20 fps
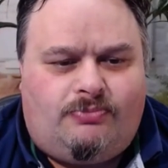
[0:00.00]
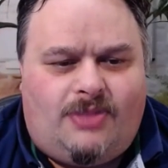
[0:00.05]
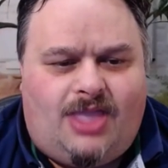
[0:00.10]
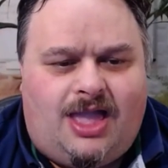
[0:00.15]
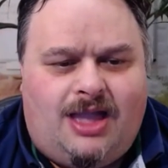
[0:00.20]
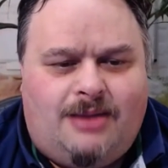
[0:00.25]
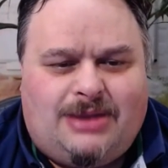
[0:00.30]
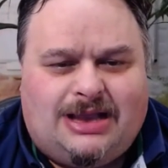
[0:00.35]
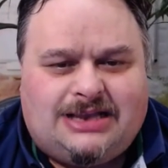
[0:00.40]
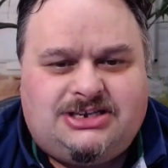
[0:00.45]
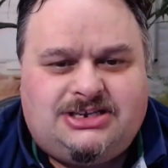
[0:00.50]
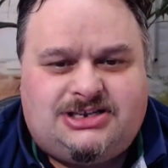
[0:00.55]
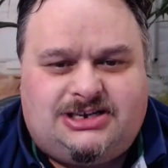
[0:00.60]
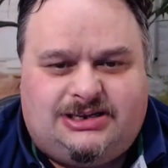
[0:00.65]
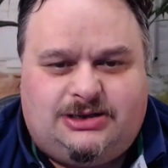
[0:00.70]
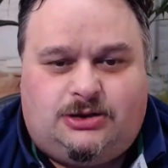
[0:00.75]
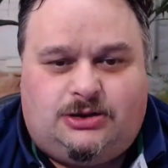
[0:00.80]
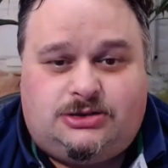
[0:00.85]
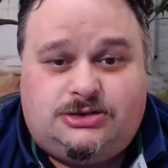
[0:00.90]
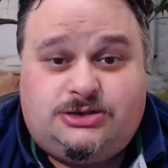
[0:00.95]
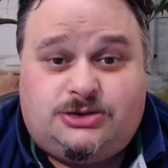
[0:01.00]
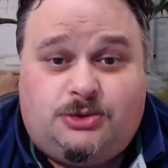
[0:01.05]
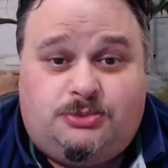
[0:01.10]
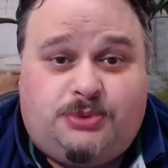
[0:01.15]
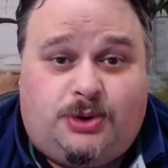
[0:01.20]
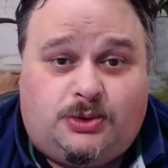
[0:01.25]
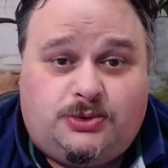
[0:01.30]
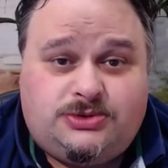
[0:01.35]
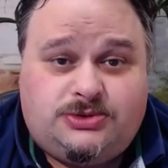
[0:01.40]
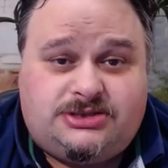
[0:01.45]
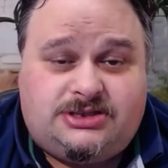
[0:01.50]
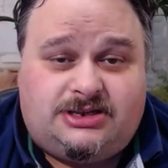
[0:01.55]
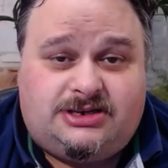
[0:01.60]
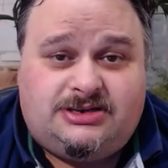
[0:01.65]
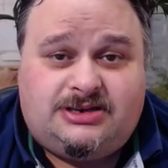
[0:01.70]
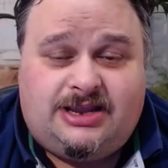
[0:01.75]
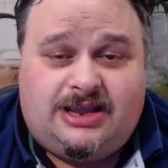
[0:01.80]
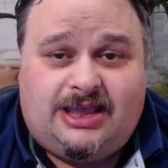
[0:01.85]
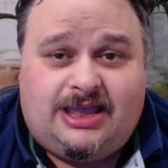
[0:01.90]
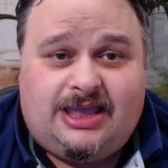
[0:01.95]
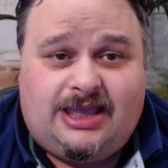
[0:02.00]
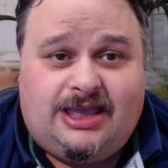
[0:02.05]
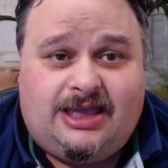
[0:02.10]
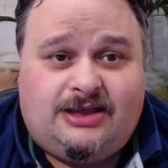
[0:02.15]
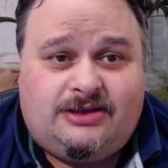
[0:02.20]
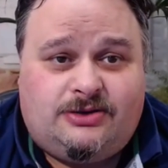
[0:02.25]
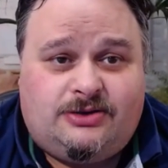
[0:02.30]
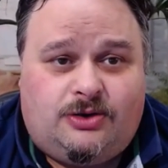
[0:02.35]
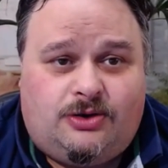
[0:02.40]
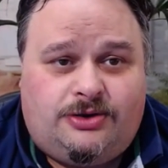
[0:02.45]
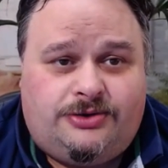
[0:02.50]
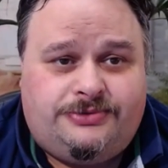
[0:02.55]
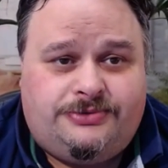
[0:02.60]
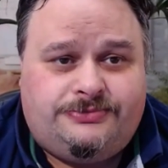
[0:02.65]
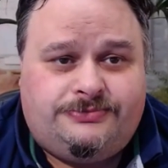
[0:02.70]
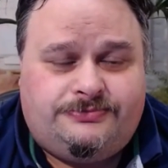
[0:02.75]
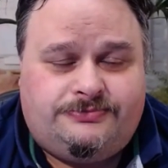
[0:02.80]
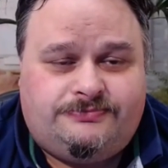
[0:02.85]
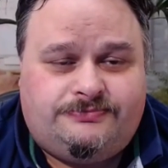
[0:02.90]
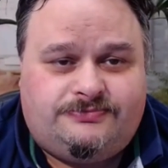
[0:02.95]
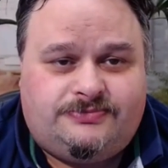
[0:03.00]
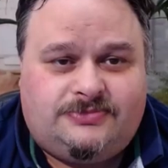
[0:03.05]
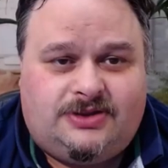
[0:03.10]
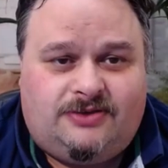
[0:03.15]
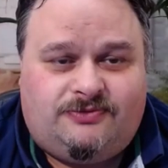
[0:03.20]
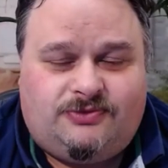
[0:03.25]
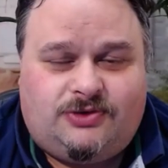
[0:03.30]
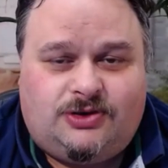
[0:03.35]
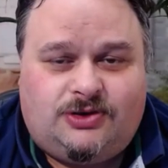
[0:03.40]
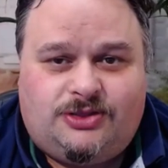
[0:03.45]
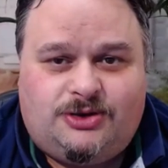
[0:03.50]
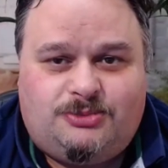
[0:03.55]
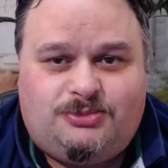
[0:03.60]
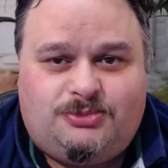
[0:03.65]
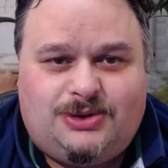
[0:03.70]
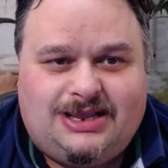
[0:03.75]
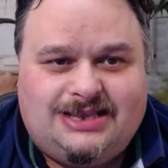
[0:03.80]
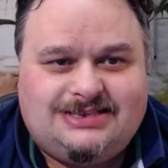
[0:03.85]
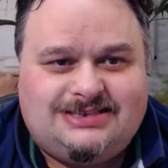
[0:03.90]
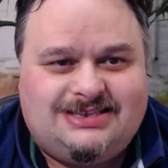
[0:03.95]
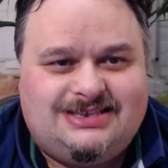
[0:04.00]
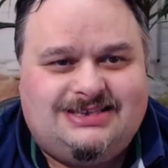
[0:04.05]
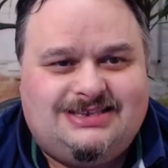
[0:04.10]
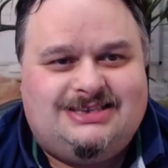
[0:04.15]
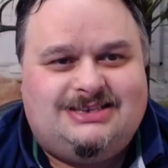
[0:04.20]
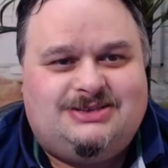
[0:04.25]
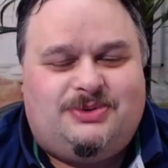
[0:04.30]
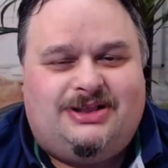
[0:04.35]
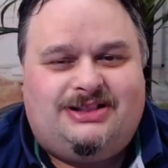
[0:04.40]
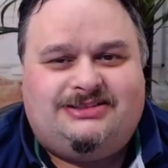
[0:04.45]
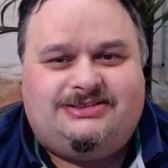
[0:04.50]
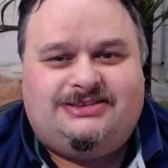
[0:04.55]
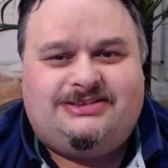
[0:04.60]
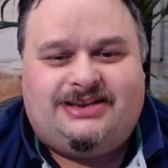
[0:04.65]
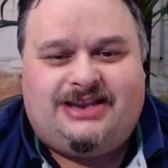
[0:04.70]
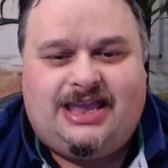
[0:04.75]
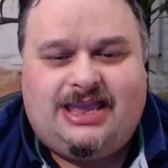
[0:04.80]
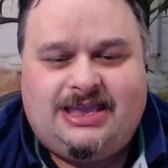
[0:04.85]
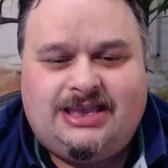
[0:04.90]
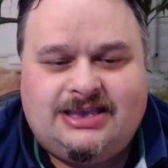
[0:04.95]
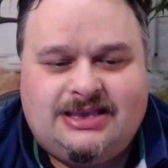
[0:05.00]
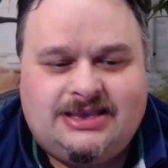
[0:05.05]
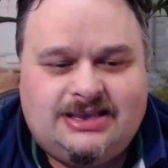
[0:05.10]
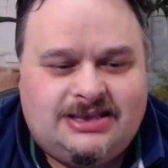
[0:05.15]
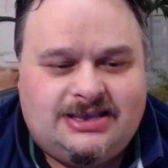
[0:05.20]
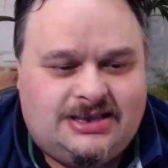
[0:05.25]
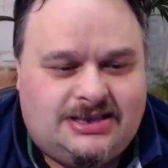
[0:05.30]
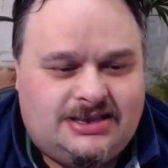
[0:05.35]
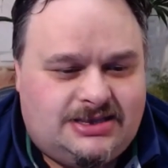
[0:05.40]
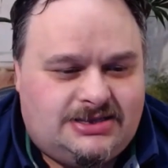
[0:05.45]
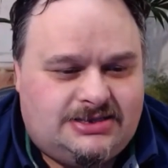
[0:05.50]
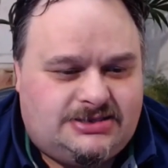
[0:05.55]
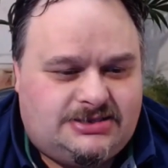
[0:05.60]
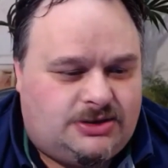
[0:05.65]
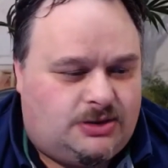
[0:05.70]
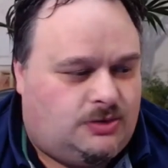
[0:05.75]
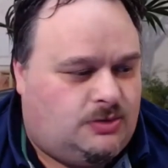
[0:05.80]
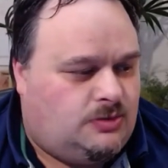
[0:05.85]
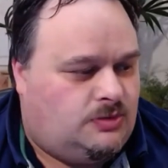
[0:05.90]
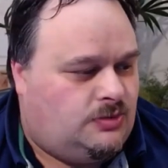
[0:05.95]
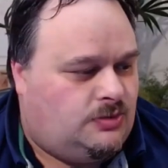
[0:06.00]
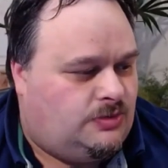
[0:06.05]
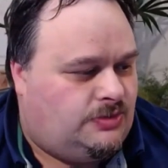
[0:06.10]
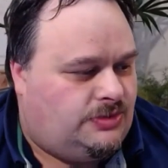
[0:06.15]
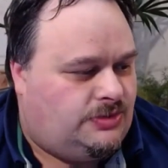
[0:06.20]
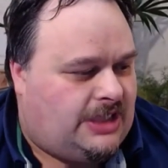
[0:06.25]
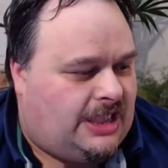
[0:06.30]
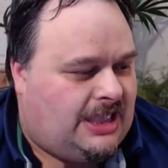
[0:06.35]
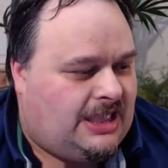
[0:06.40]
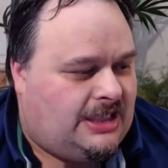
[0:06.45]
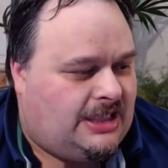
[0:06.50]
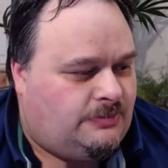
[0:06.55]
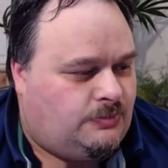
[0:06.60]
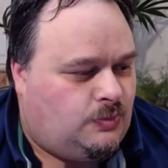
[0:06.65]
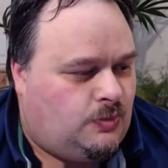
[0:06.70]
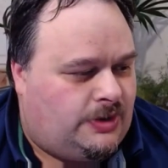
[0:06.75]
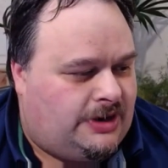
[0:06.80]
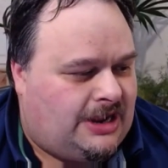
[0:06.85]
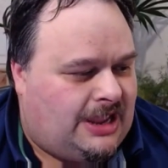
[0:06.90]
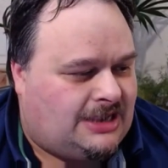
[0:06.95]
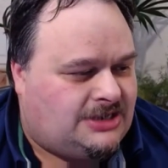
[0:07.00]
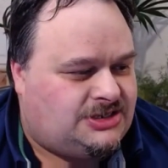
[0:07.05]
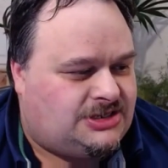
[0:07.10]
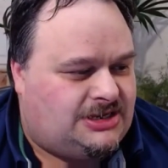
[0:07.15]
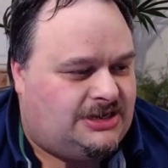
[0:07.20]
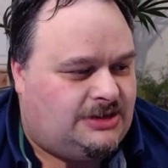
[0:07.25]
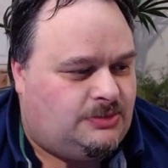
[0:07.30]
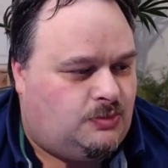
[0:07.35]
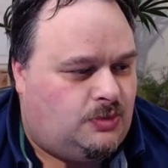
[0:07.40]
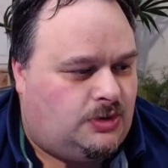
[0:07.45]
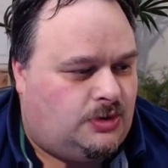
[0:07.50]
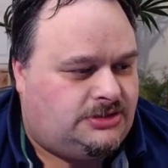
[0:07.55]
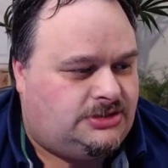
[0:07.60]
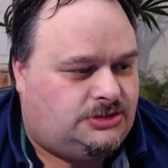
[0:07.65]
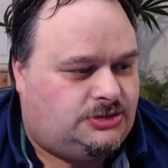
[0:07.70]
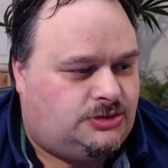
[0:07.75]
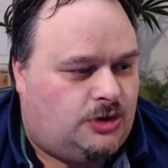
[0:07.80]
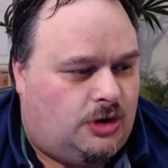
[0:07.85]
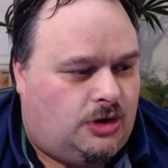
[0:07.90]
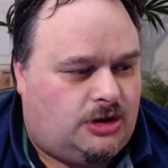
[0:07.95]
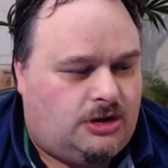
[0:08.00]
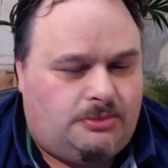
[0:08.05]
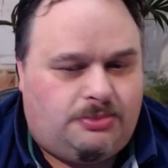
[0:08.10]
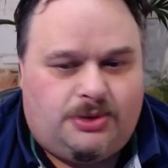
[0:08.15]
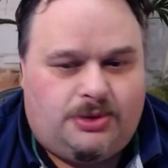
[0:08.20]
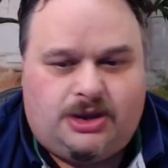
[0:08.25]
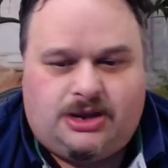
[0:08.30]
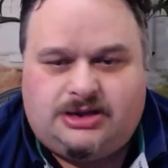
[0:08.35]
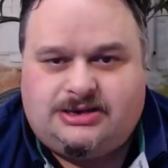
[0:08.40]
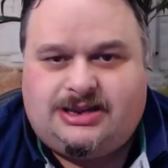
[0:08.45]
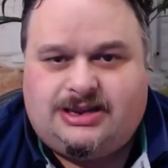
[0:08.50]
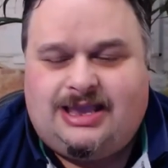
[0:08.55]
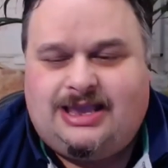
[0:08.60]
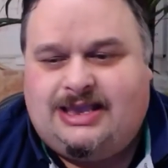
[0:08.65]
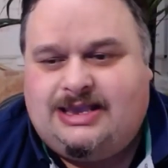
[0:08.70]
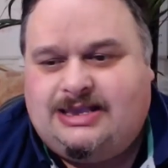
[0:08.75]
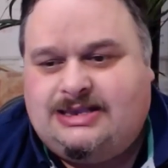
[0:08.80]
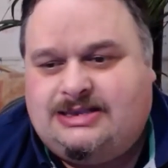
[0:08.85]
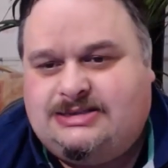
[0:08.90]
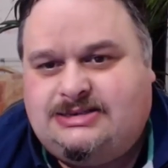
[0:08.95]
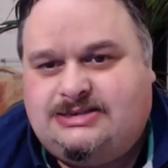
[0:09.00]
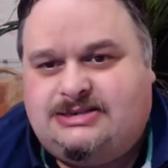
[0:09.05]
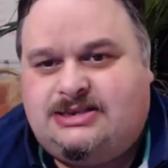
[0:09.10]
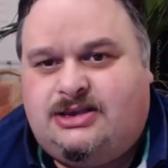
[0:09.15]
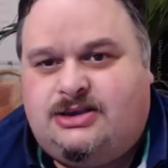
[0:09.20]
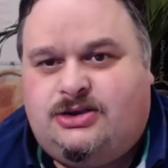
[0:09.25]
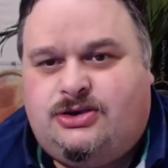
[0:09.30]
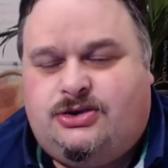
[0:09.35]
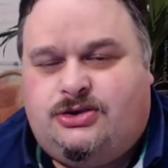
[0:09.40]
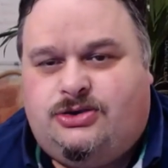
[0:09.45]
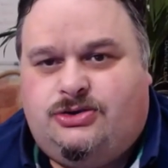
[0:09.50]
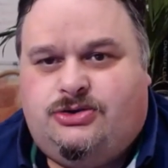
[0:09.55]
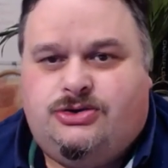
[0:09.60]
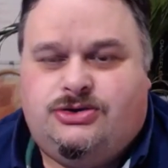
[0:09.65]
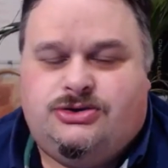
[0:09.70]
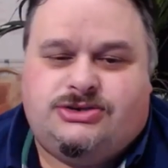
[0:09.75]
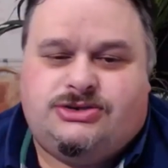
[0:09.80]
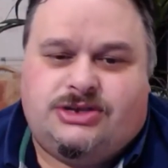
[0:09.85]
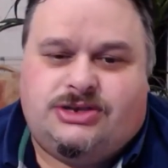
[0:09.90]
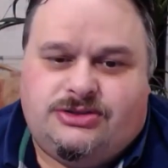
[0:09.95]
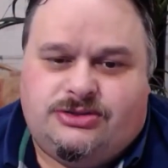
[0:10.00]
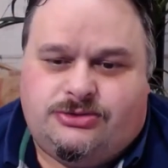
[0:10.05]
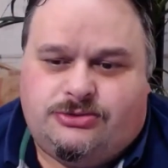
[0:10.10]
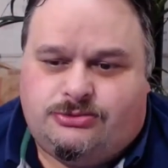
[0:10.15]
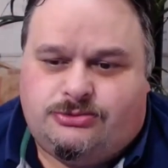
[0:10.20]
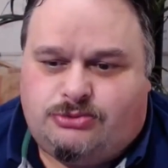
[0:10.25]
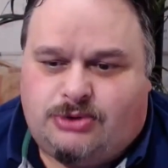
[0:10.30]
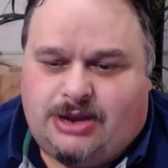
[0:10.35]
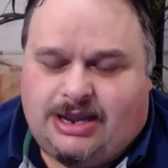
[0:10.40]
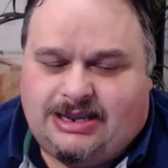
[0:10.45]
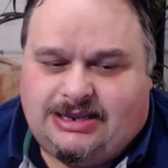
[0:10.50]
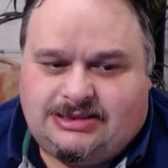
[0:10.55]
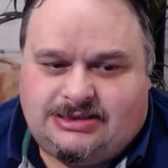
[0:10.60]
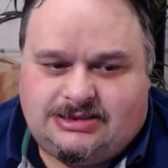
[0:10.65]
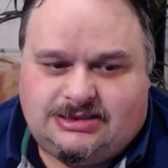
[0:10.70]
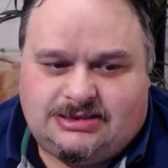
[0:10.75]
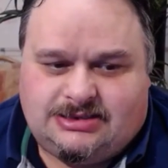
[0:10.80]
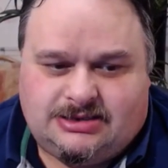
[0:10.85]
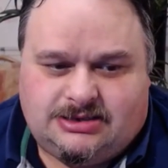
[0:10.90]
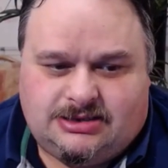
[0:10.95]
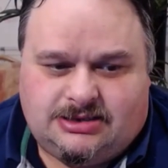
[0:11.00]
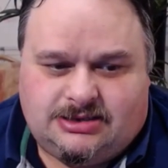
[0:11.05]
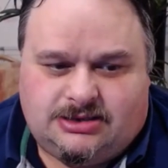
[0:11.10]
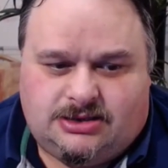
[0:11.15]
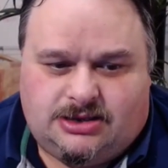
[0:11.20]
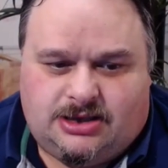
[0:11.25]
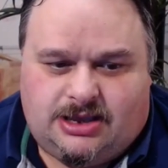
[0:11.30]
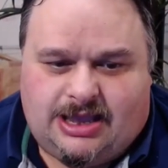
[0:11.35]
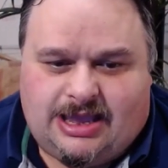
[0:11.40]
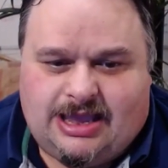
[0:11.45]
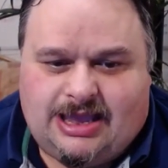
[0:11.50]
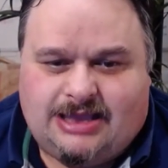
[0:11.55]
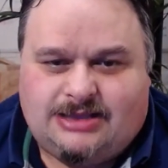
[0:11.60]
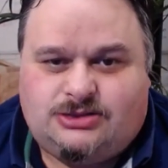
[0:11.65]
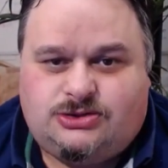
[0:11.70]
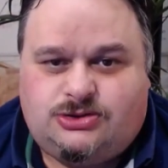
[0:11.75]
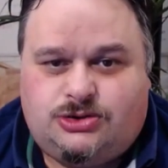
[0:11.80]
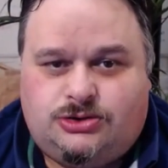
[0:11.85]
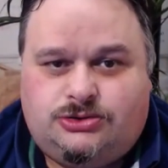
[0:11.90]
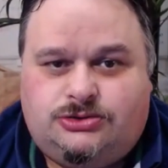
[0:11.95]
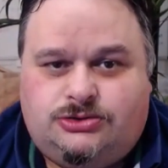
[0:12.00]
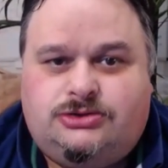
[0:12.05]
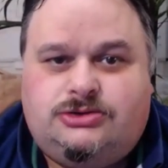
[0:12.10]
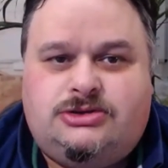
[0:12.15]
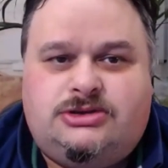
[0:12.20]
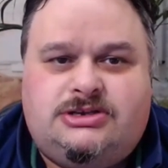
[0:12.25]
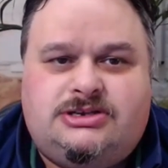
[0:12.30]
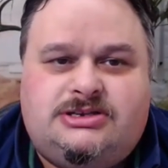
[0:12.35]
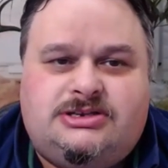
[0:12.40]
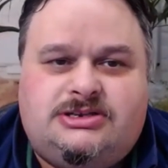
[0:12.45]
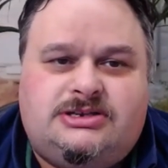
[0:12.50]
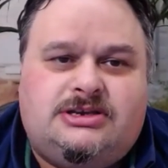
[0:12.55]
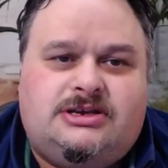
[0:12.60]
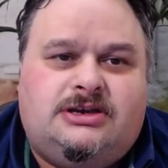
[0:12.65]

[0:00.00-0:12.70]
I'm actually also posting on a few other places as well today. So what I actually want to talk about is using the right tools,